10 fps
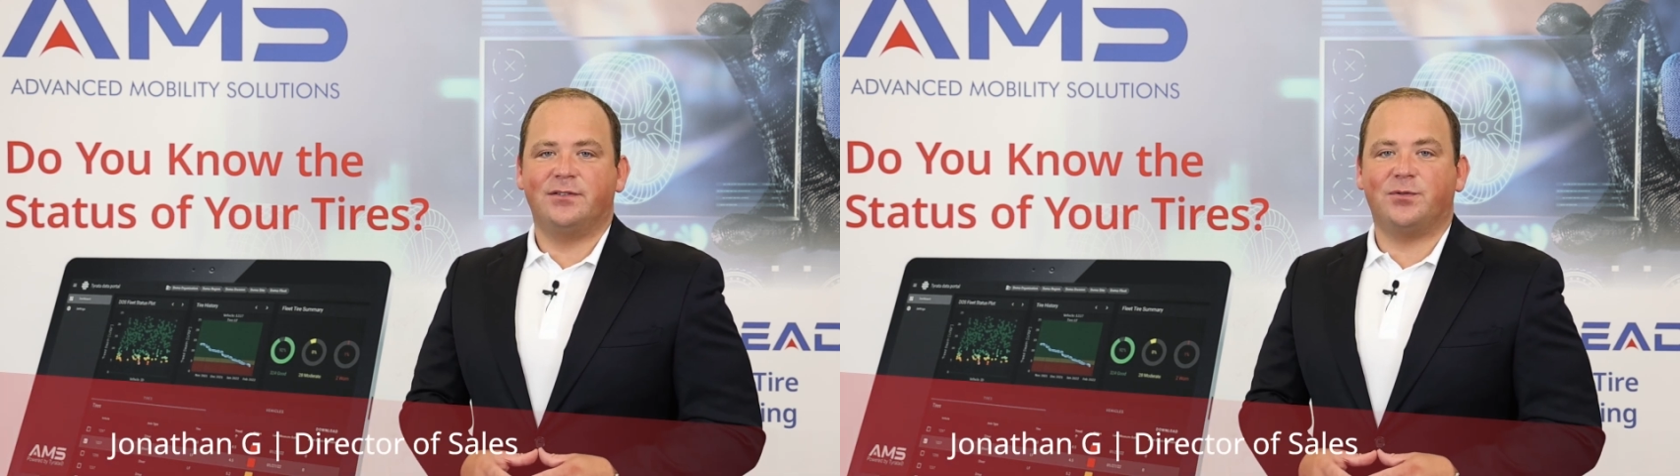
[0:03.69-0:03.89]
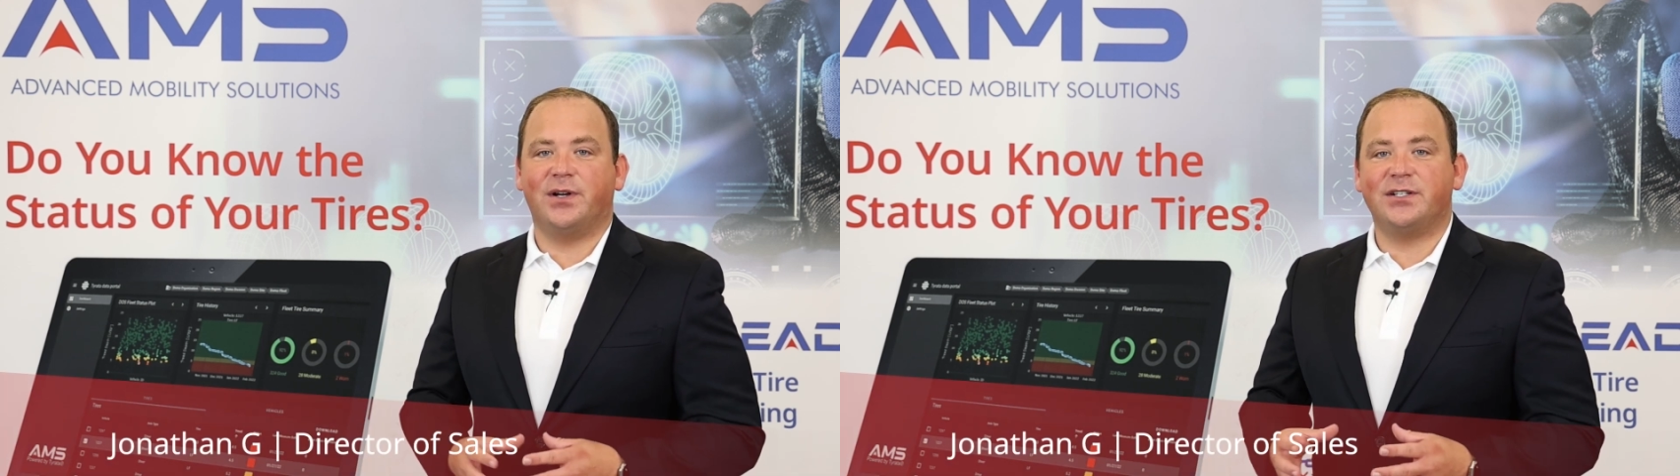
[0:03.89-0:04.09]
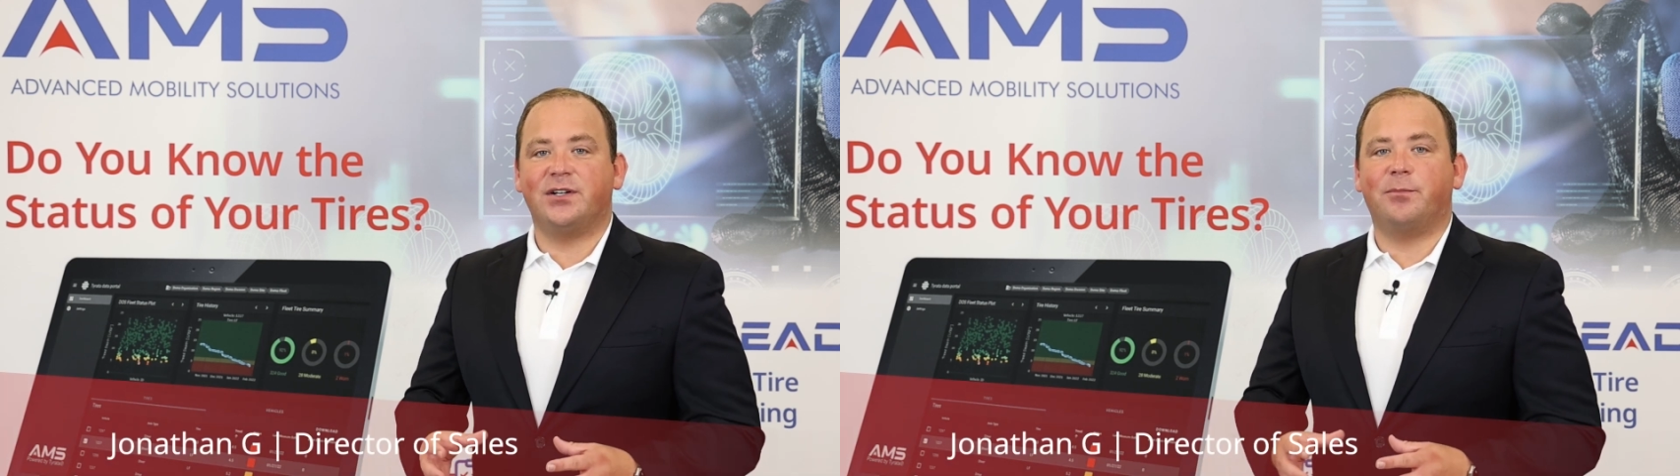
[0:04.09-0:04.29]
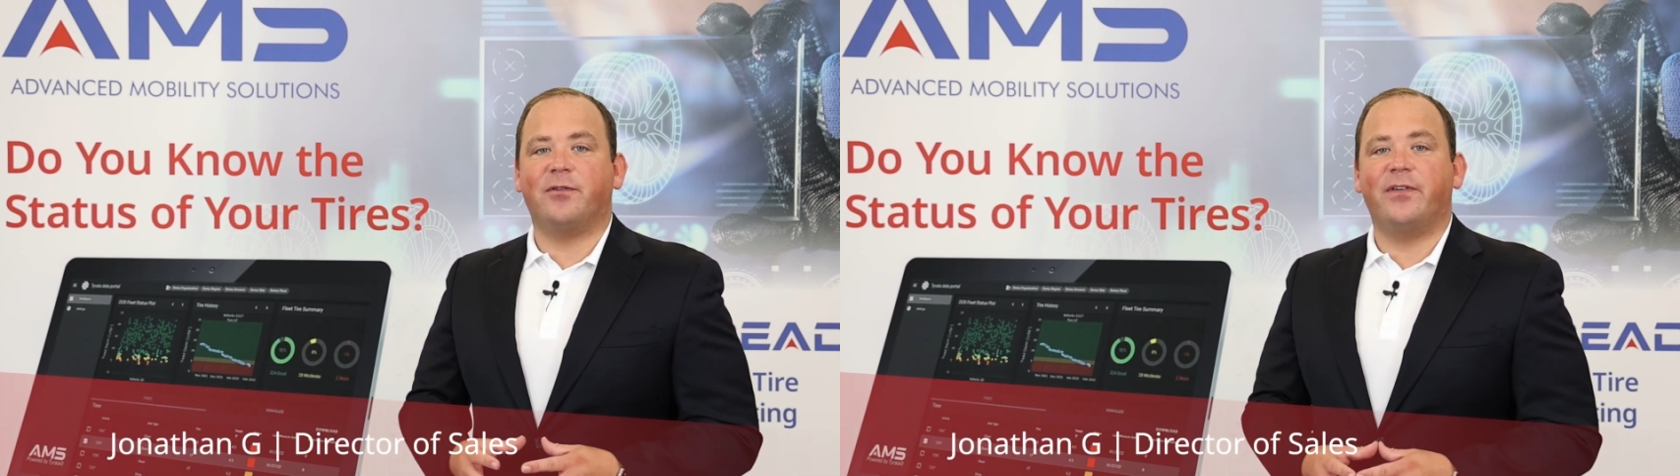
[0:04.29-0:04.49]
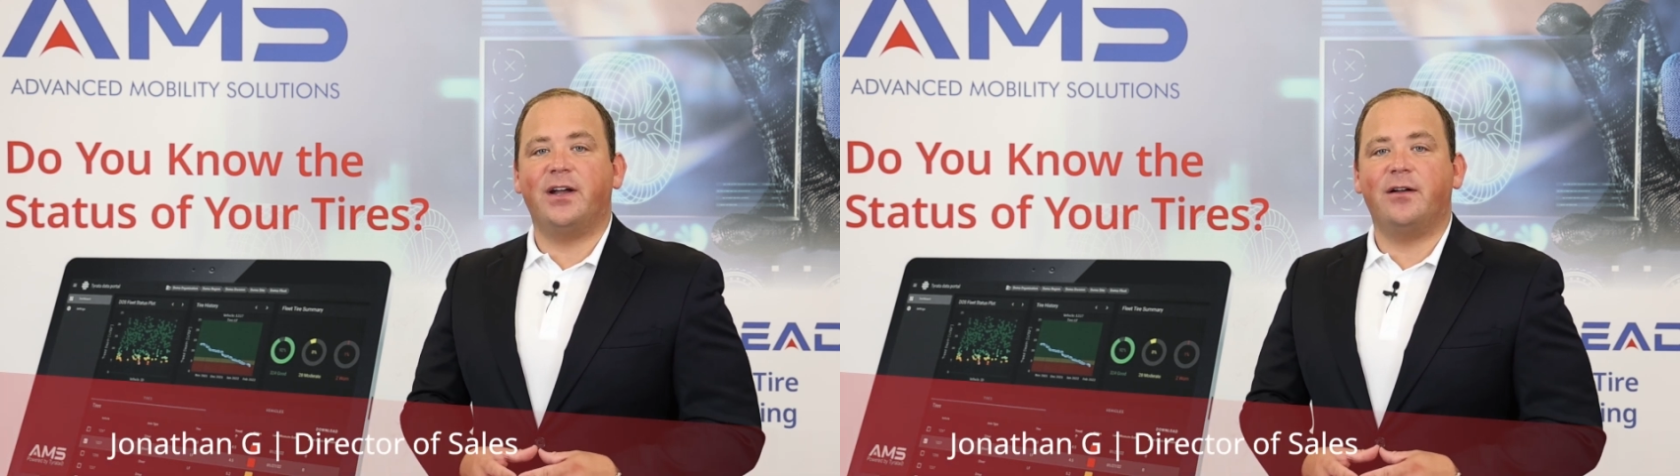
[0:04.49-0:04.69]
Traditional
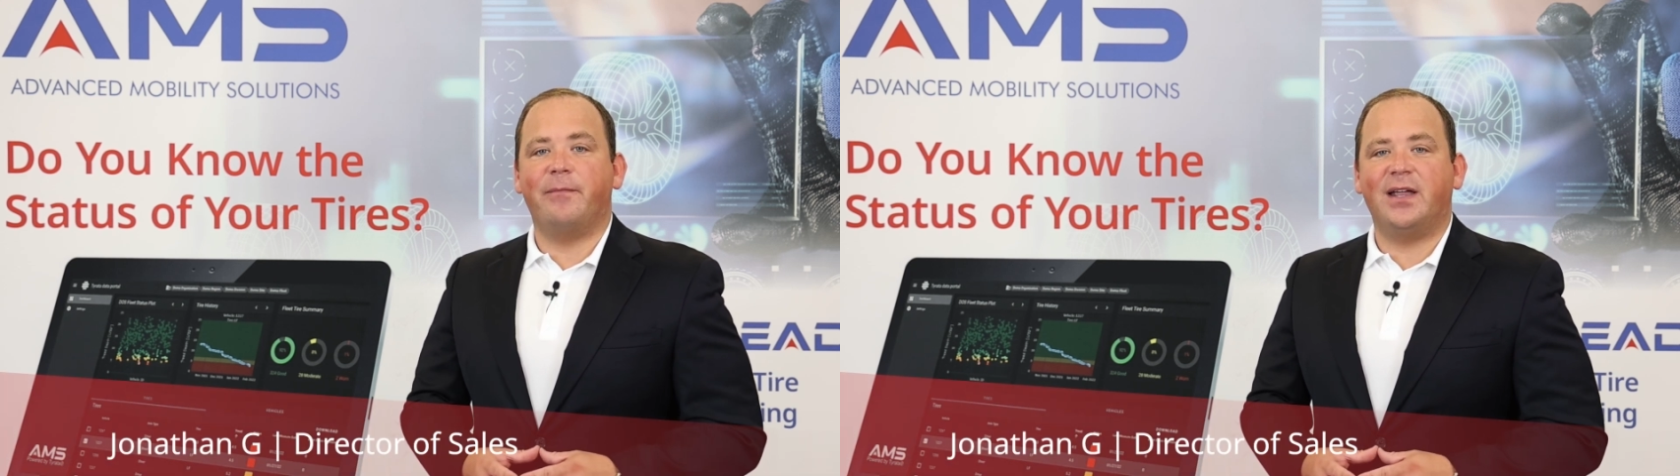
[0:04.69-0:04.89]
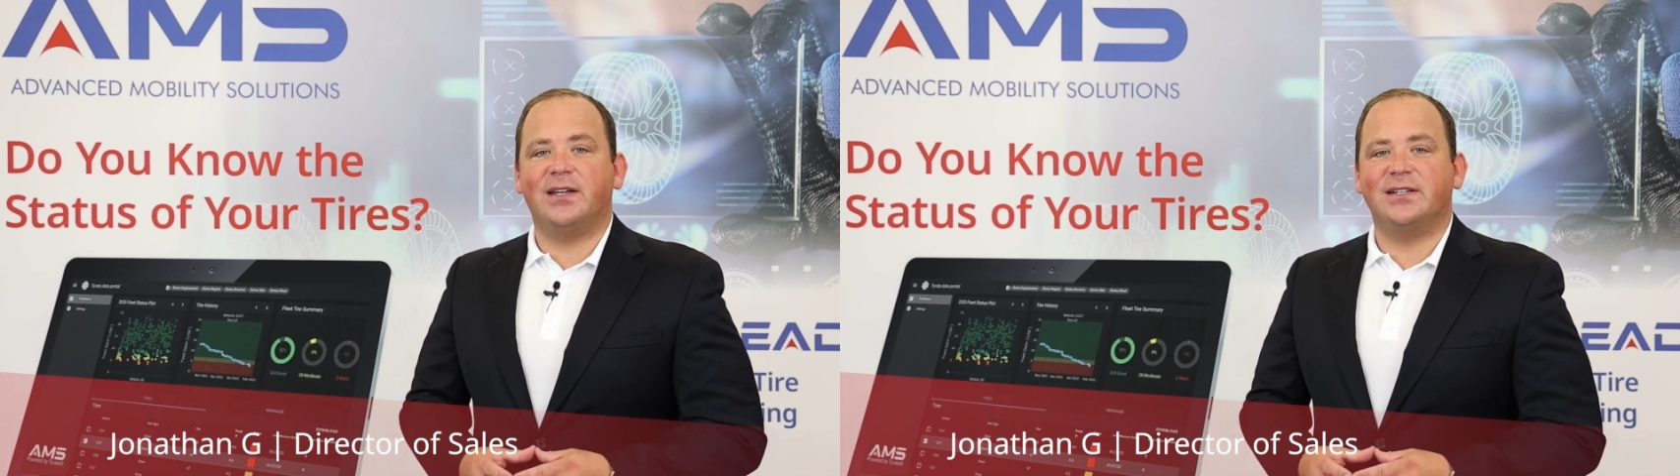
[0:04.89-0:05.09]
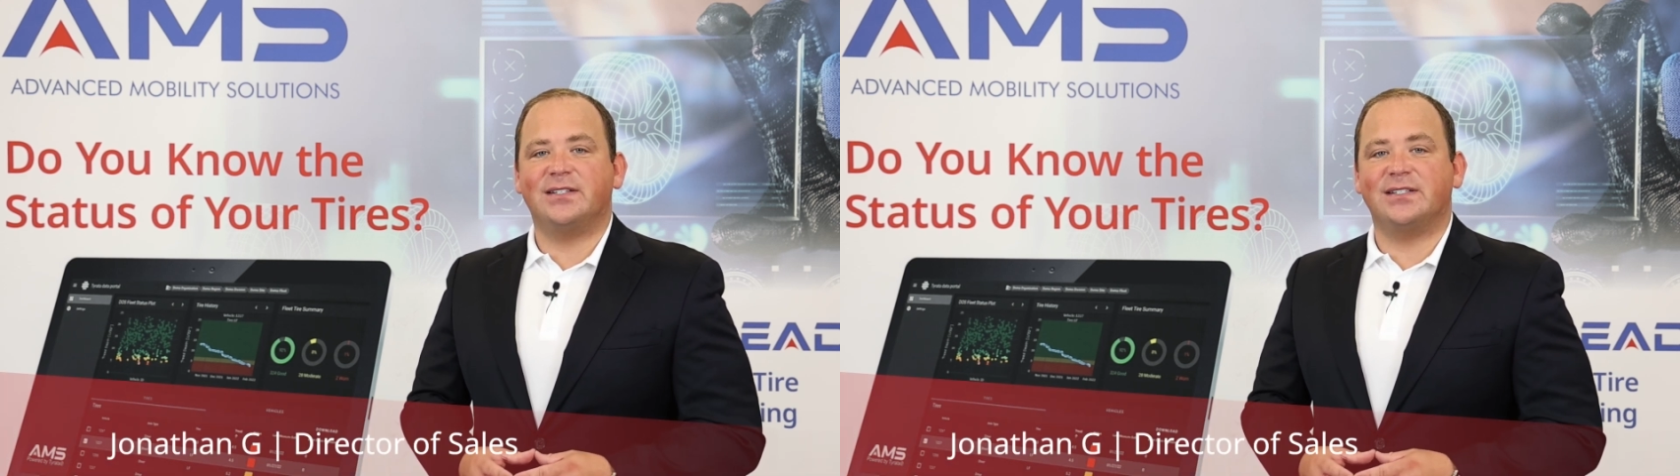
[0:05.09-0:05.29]
preventative maintenance